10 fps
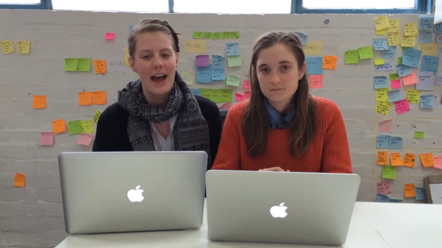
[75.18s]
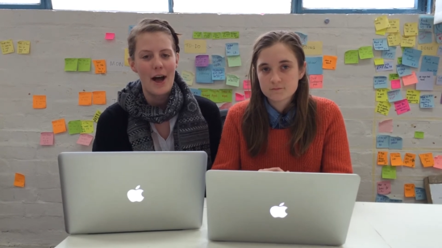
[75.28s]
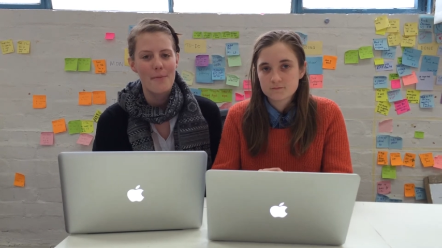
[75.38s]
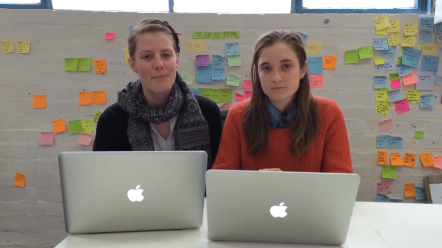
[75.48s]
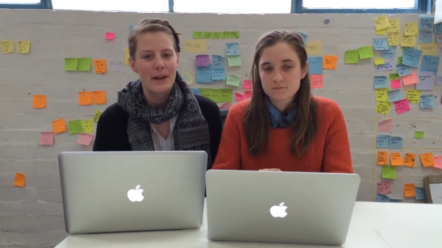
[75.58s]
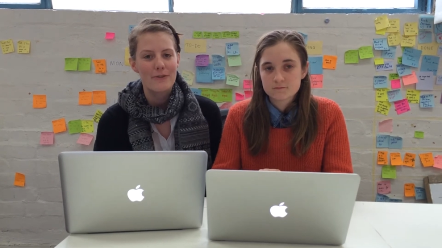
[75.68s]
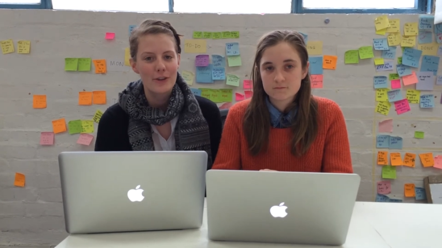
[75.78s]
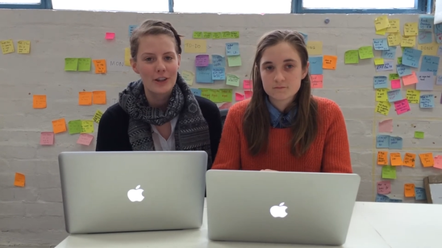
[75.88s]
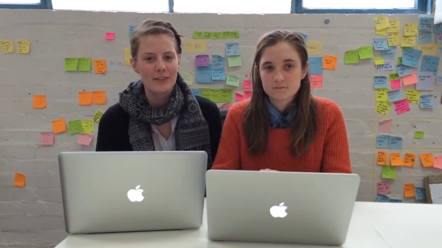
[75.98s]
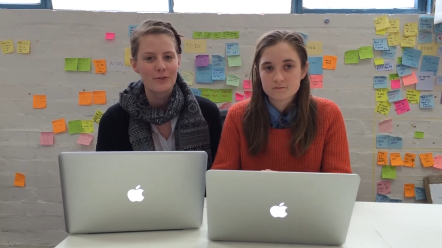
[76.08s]
Speaker 1: Um, but
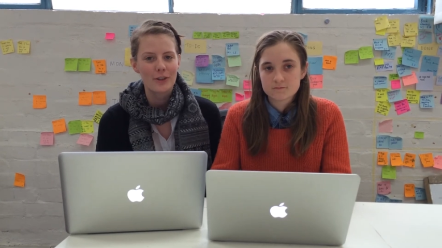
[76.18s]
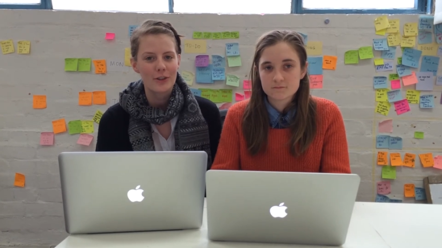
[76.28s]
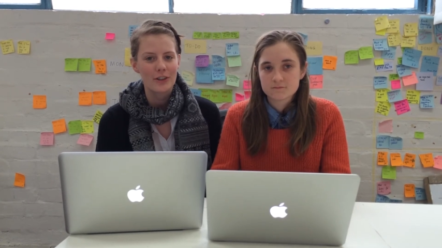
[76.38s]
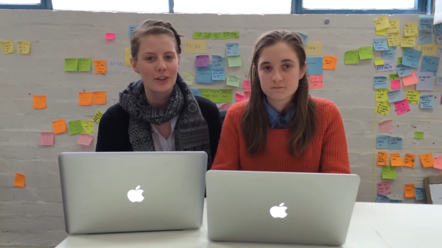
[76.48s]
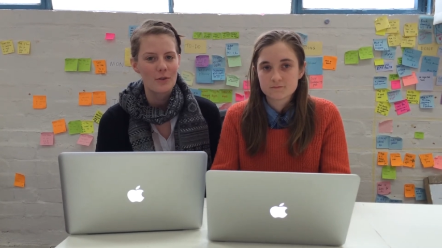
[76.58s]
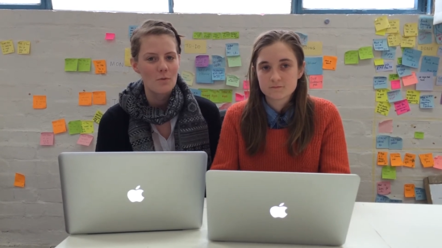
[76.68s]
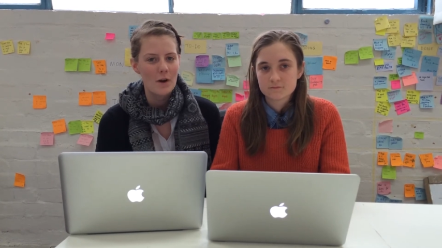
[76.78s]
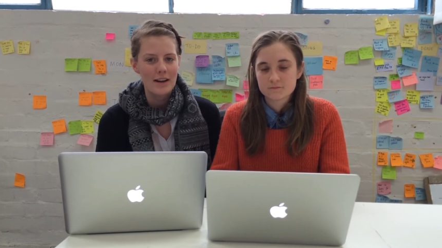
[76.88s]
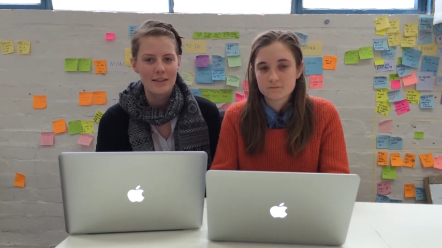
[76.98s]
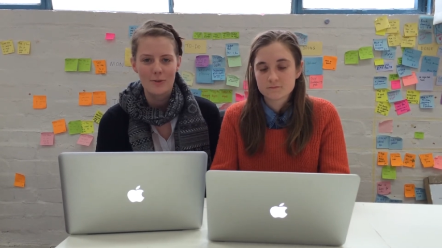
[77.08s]
if you can recruit
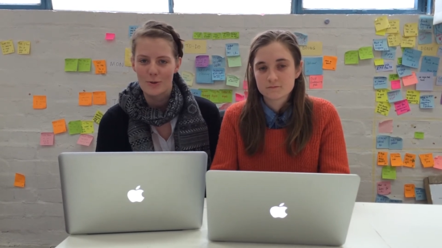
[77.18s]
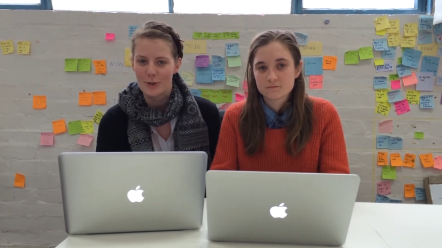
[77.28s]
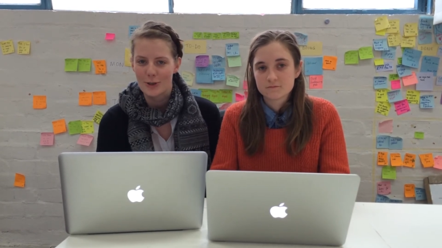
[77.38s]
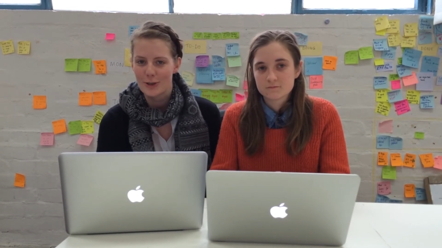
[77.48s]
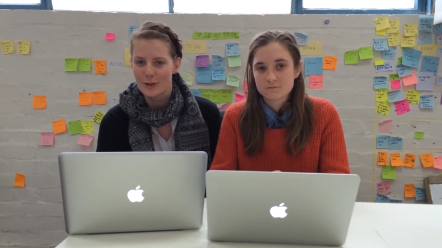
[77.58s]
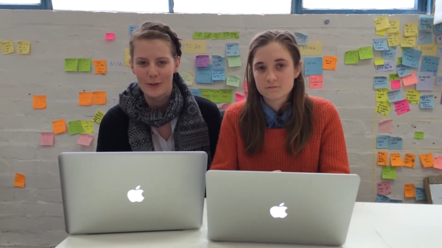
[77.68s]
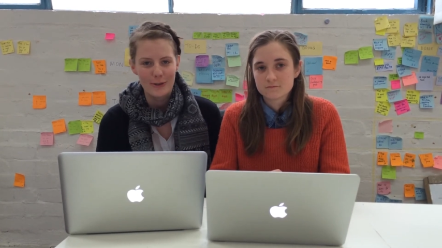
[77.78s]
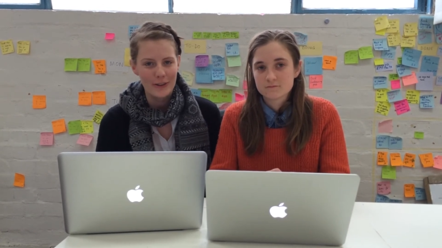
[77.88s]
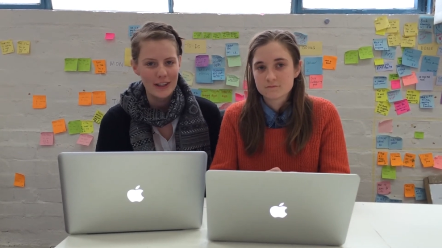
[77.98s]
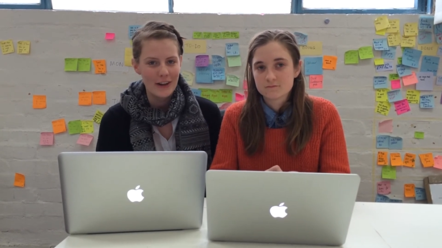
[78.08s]
one or two
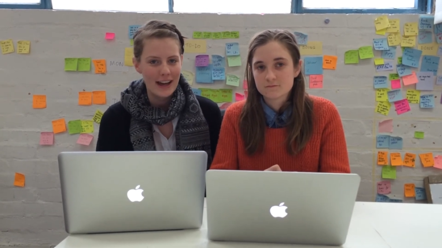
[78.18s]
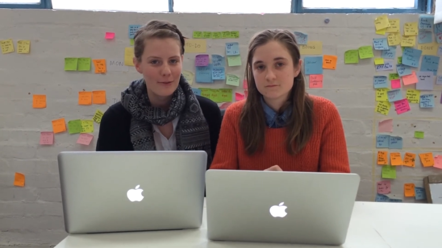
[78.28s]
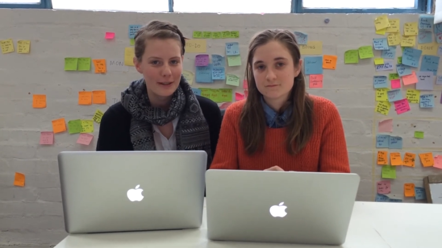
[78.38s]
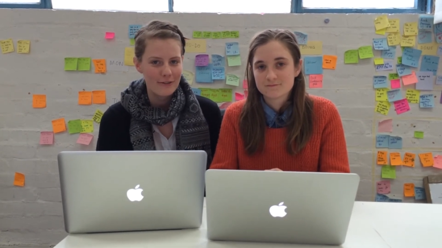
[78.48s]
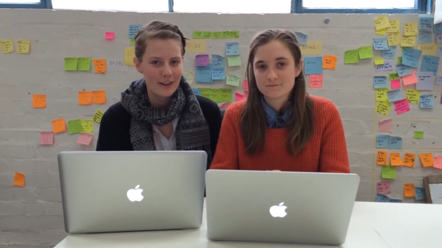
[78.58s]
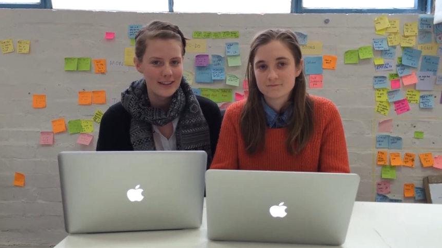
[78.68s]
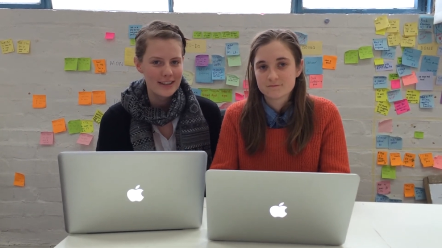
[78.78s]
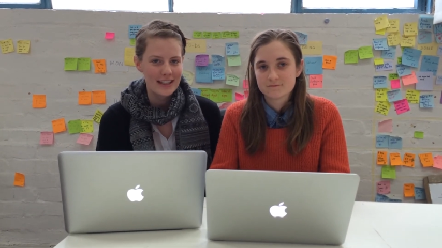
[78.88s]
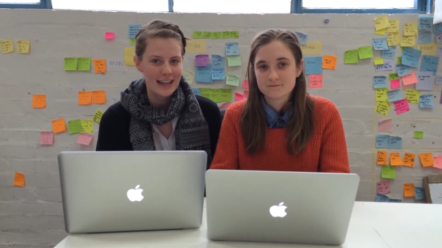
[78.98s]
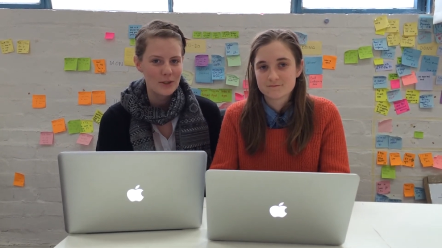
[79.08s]
or three or have many
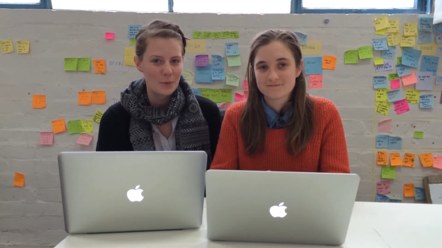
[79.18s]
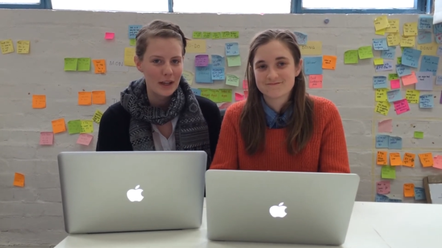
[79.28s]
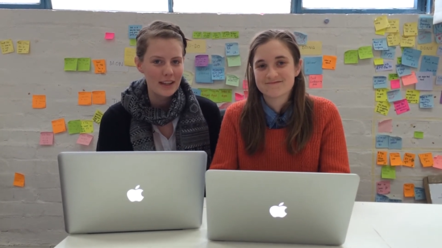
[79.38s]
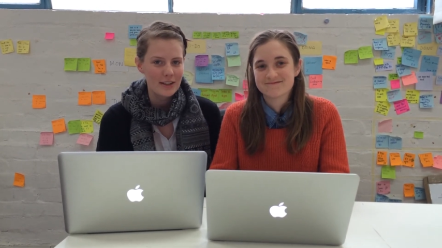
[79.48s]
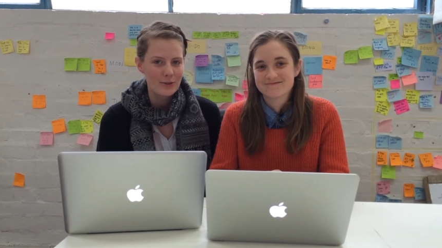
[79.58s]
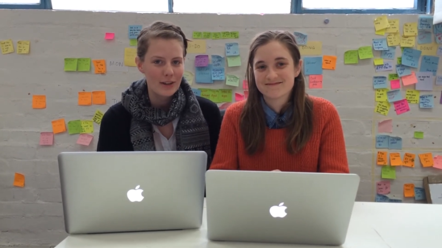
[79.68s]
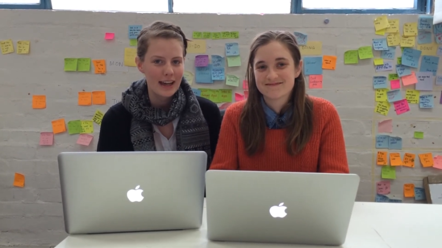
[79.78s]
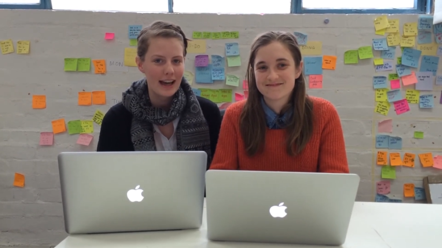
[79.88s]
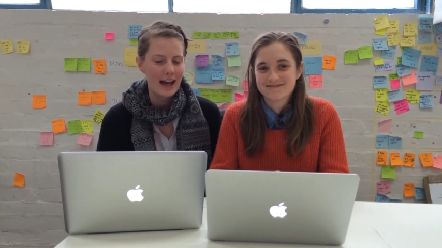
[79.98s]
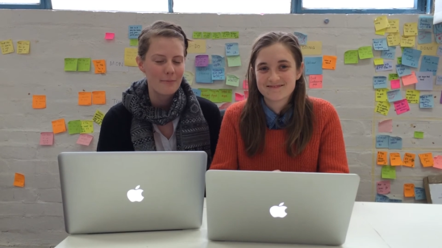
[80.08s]
friends in the next week, you'll
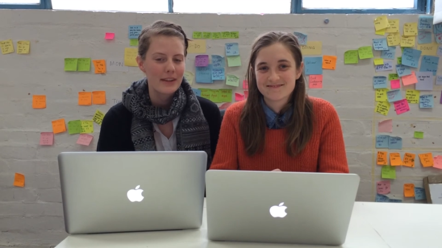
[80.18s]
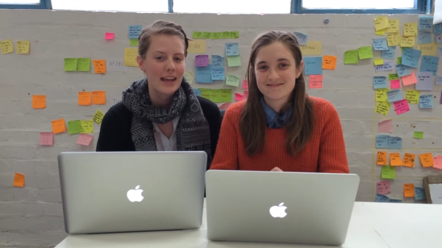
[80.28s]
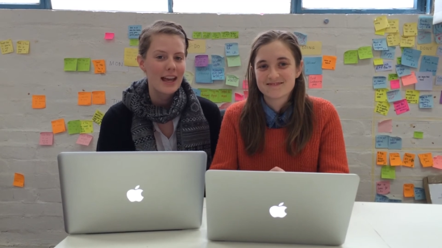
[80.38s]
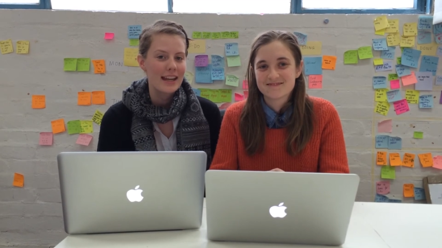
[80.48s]
get um,